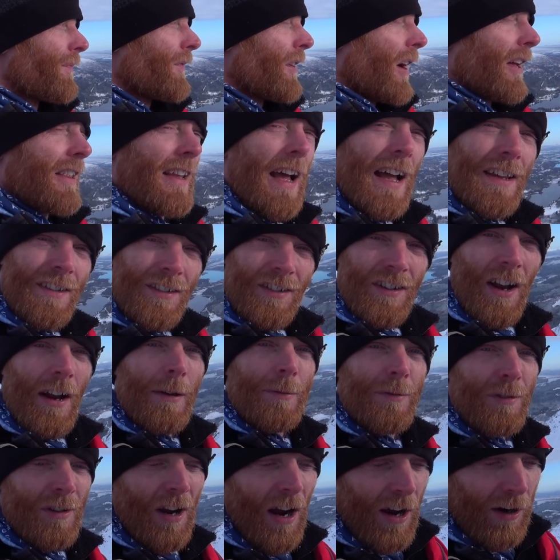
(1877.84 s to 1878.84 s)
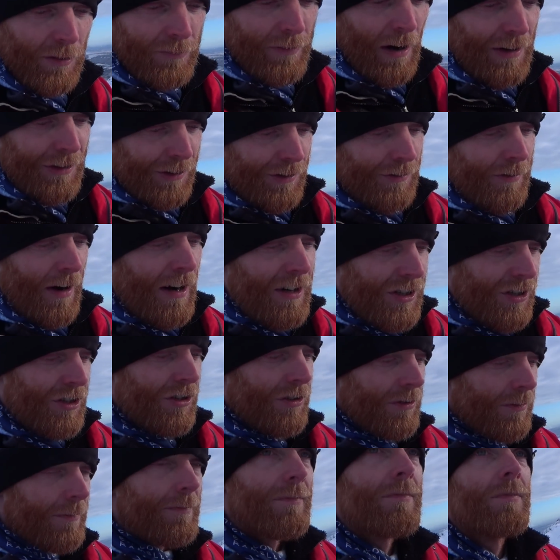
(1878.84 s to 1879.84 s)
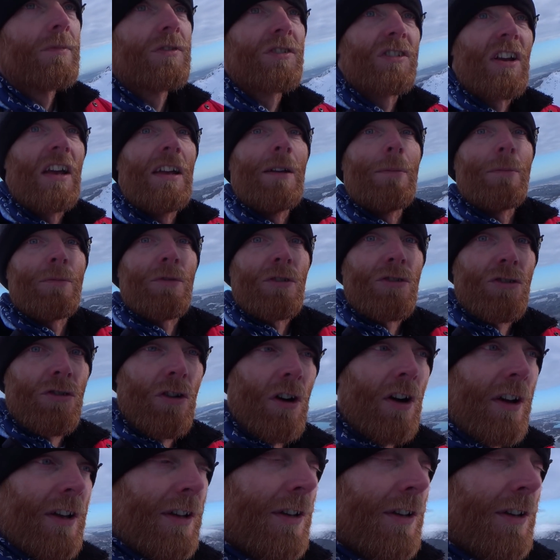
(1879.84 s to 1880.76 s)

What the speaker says: a landscape scale restoration scheme to try